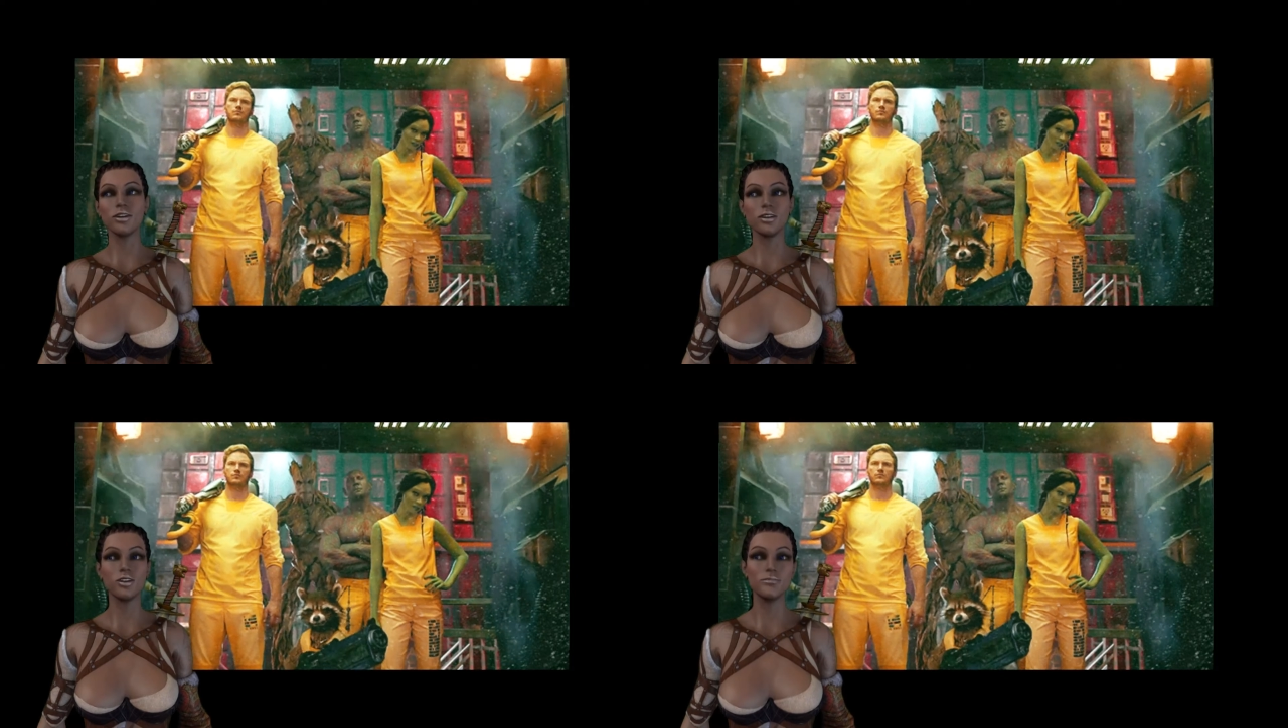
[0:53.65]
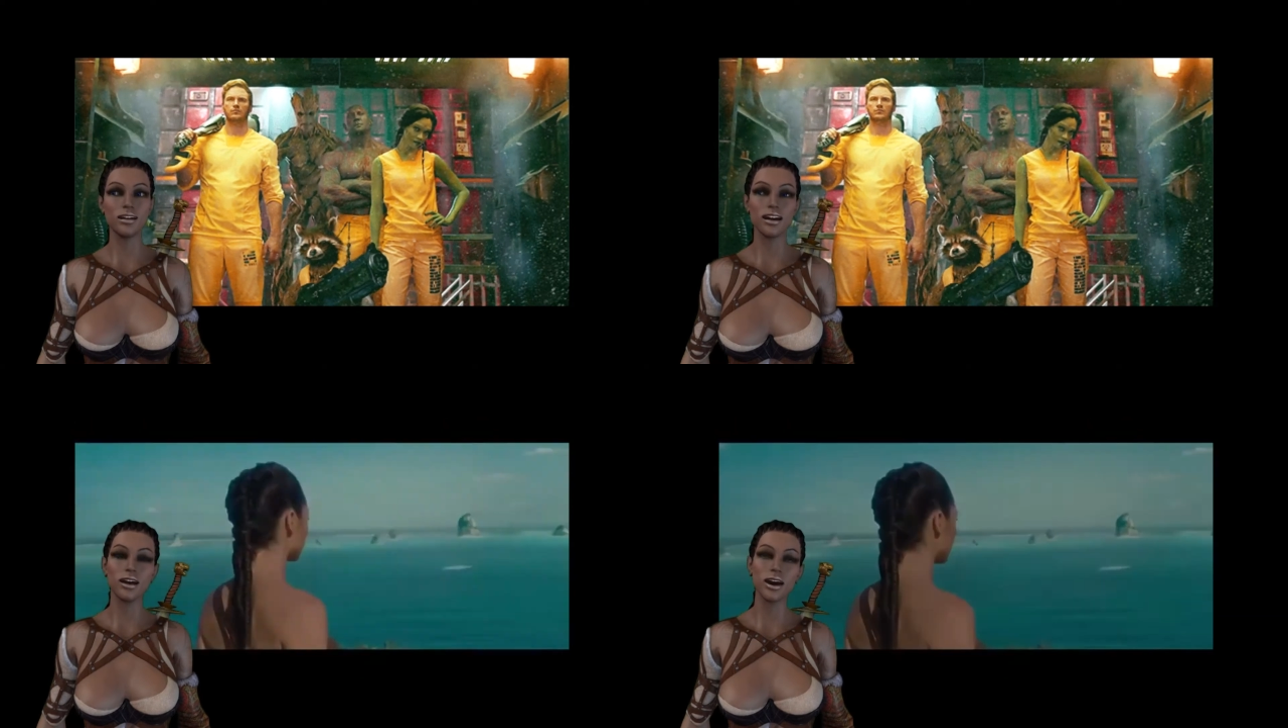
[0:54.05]
of the
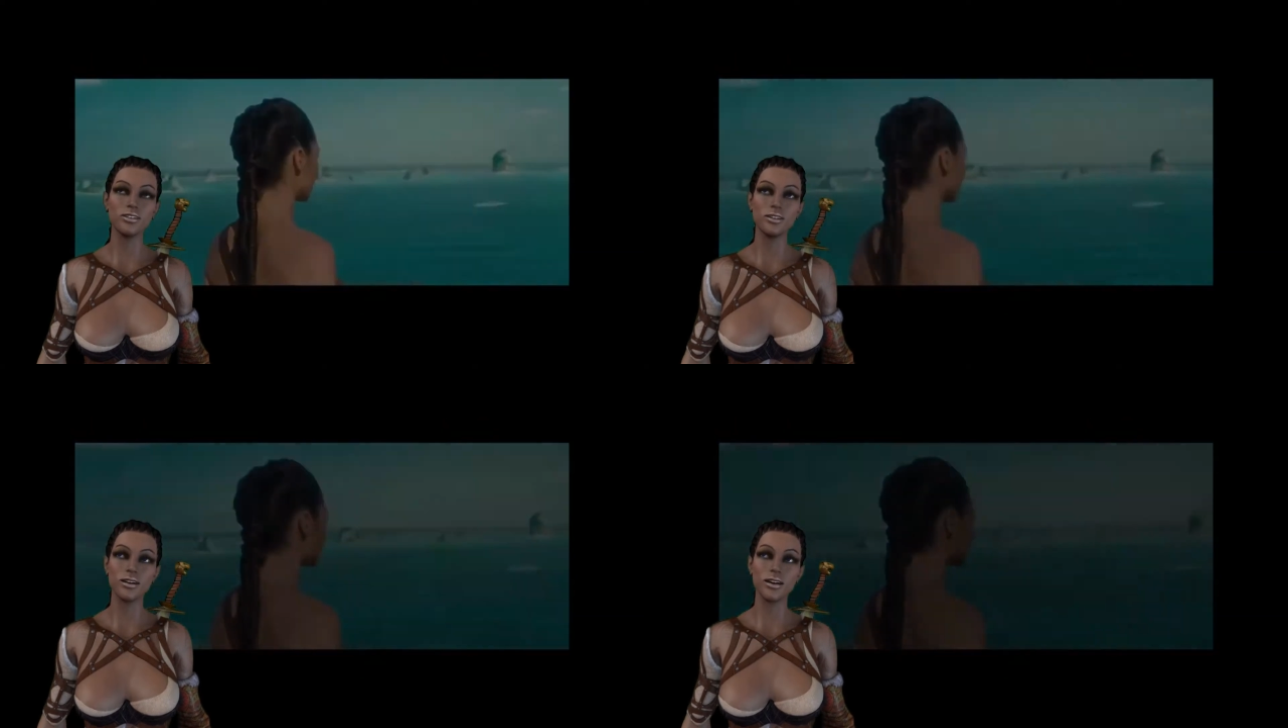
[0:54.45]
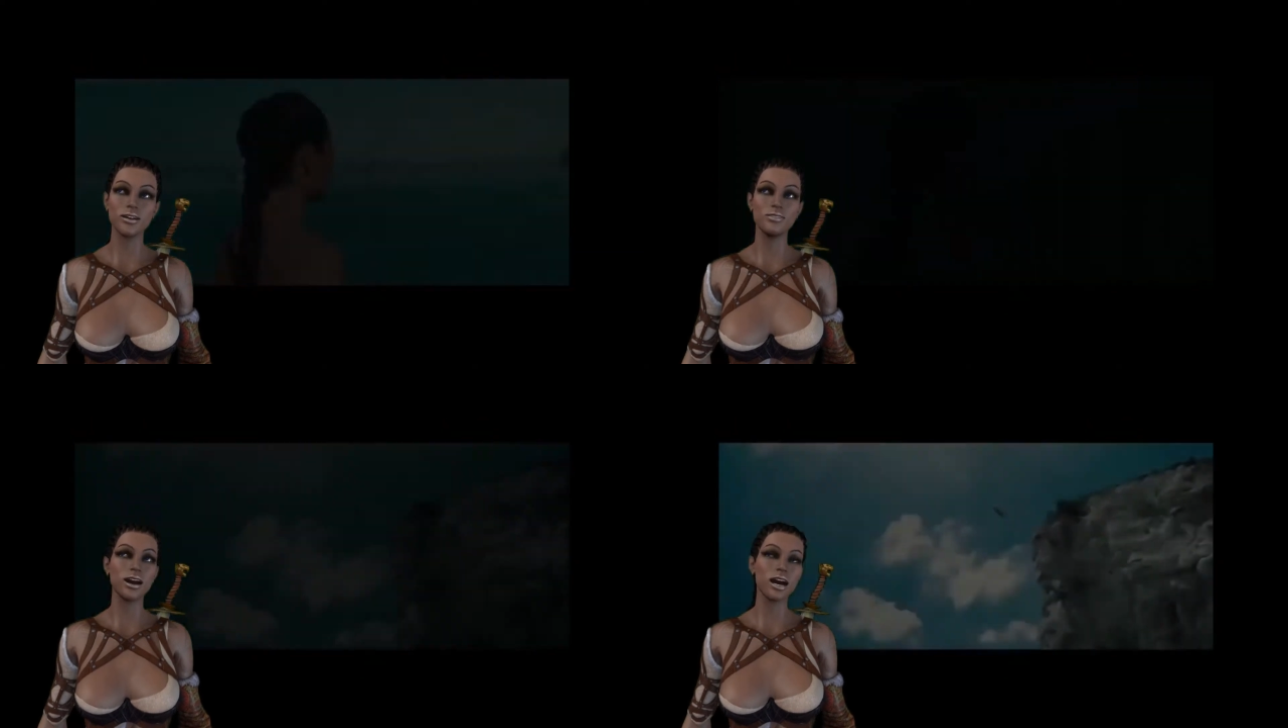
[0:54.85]
Galaxy, a
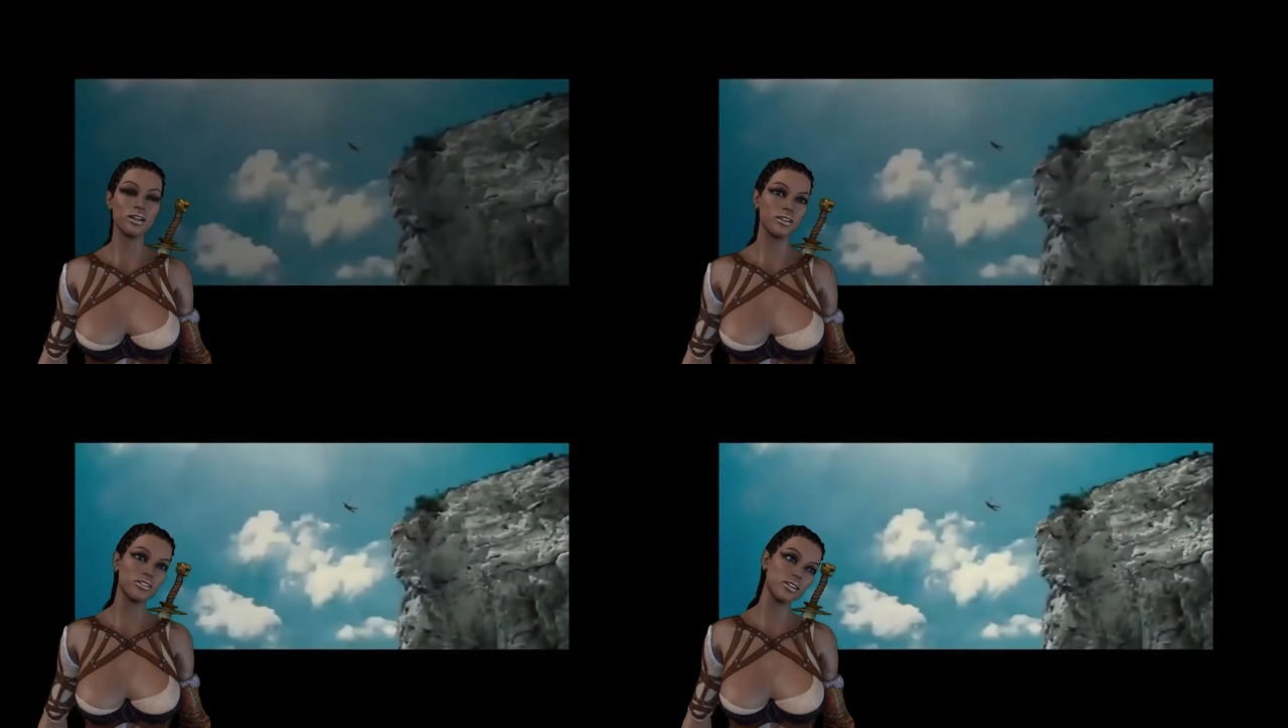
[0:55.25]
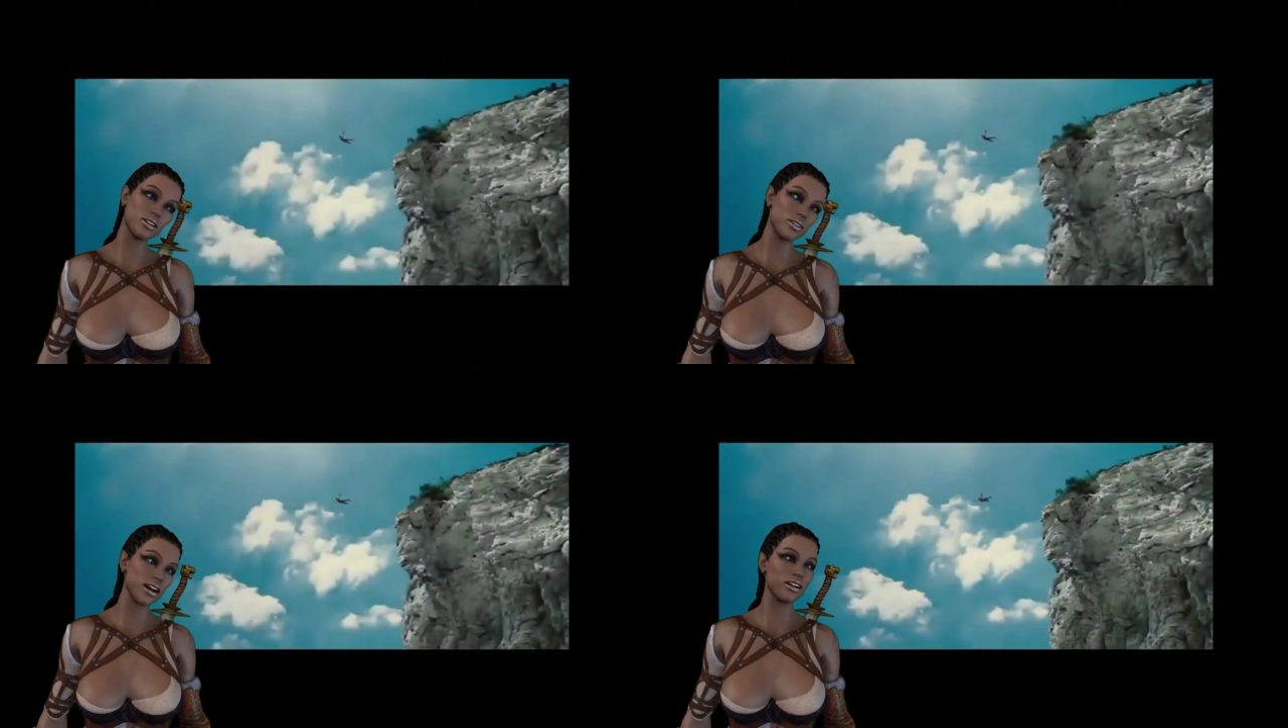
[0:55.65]
DC
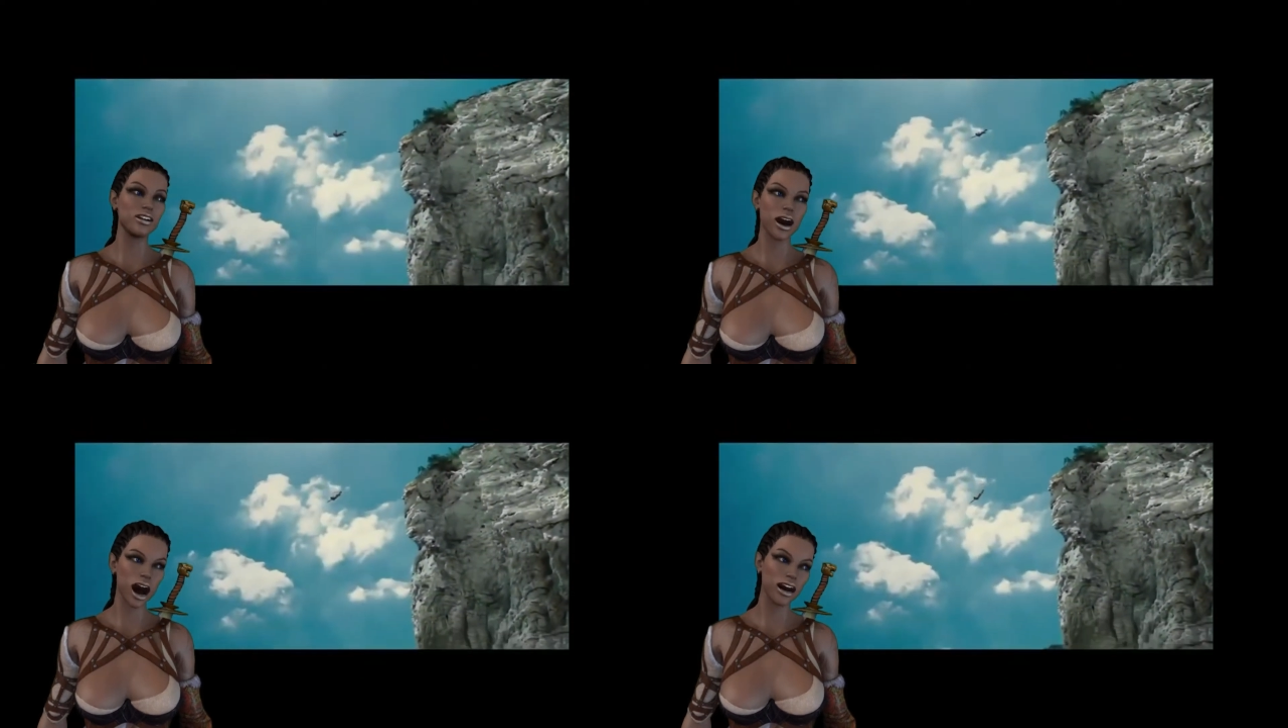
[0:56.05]
executive said